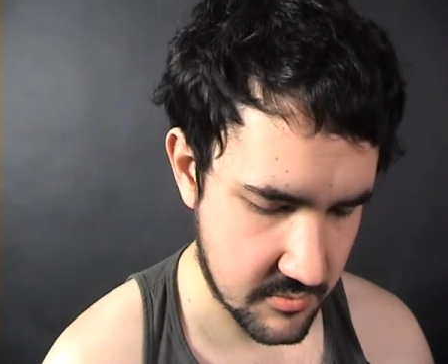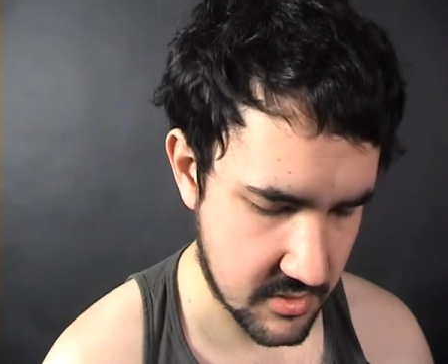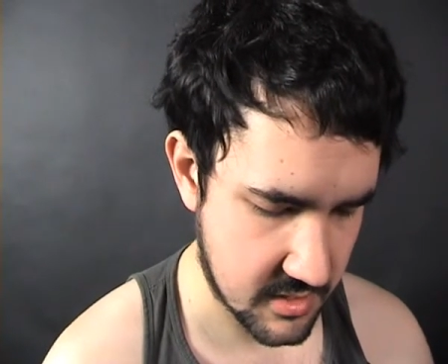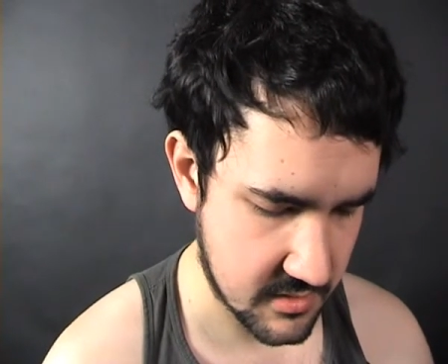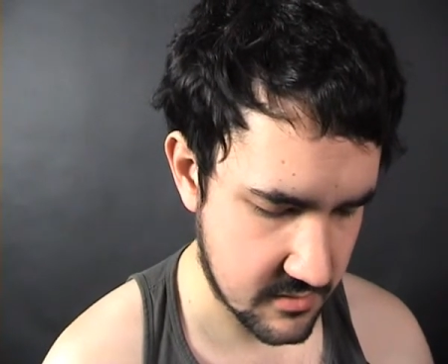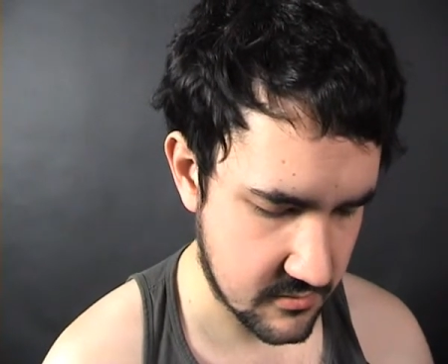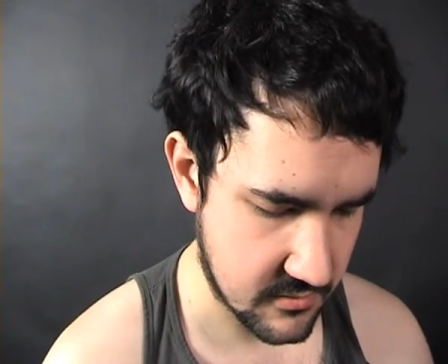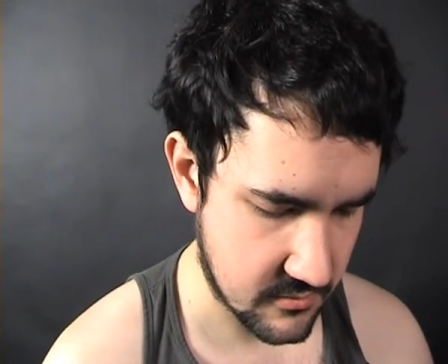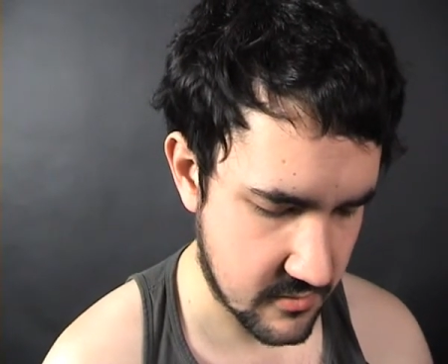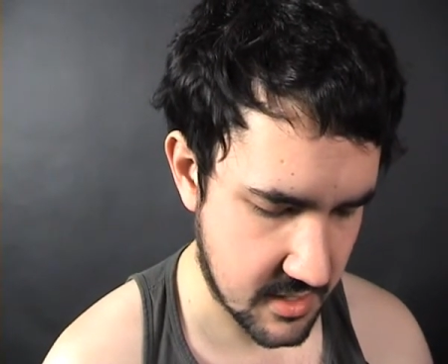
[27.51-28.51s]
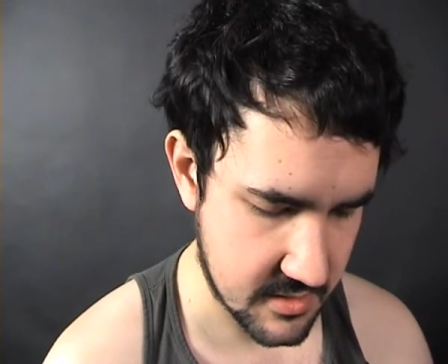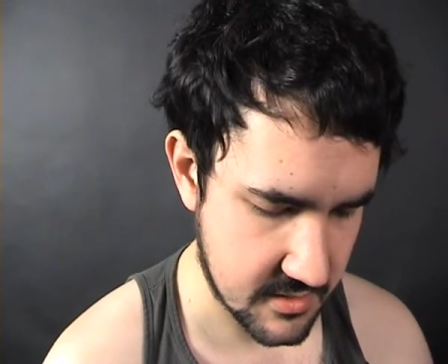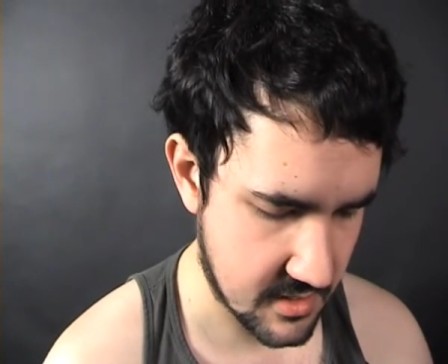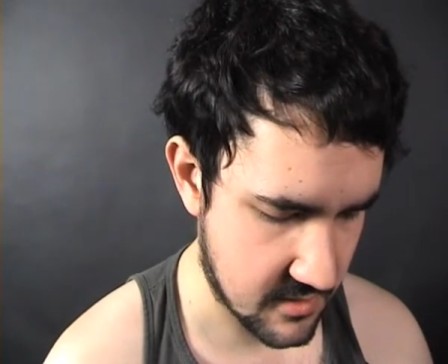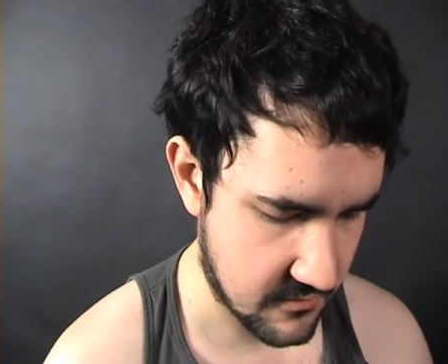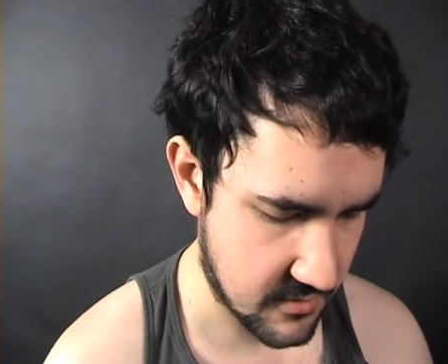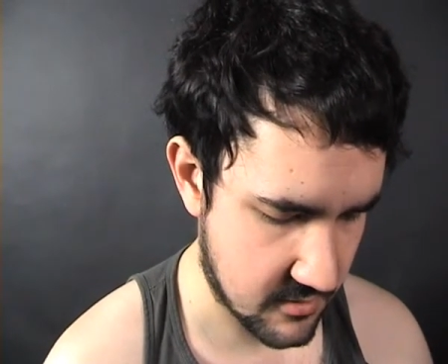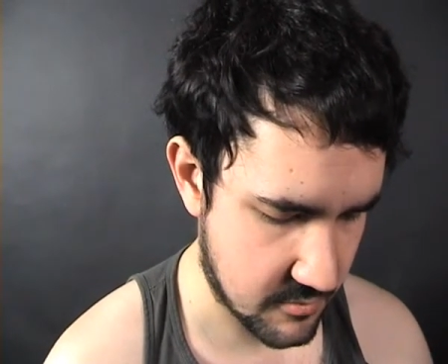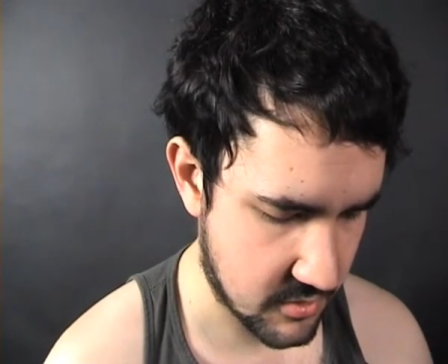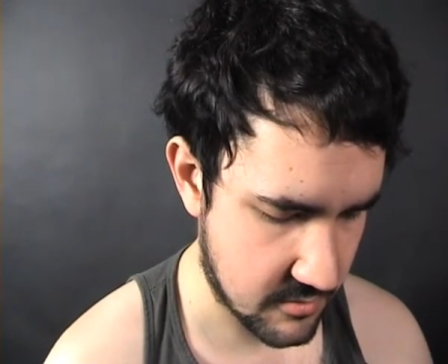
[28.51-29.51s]
person or to arrange a telephone
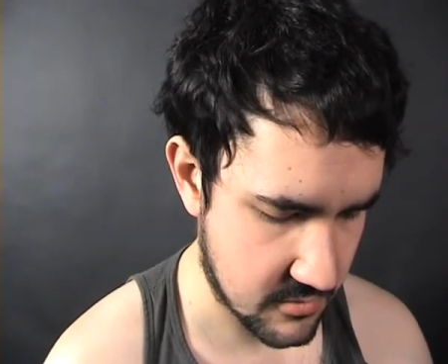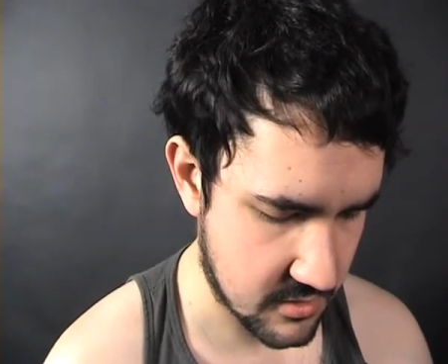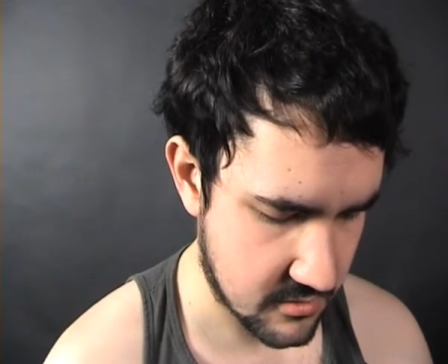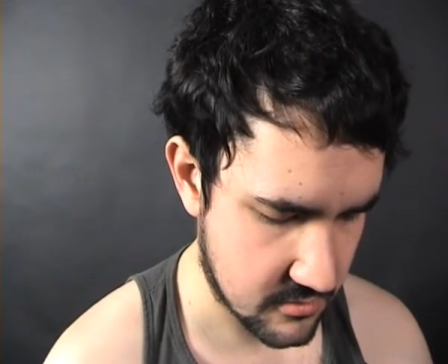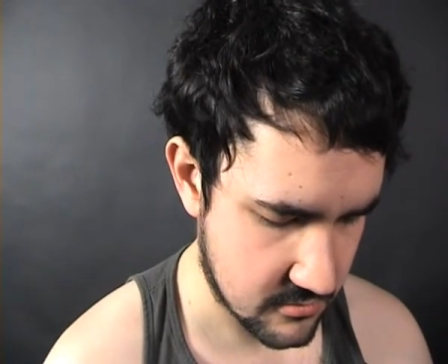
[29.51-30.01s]
appointment.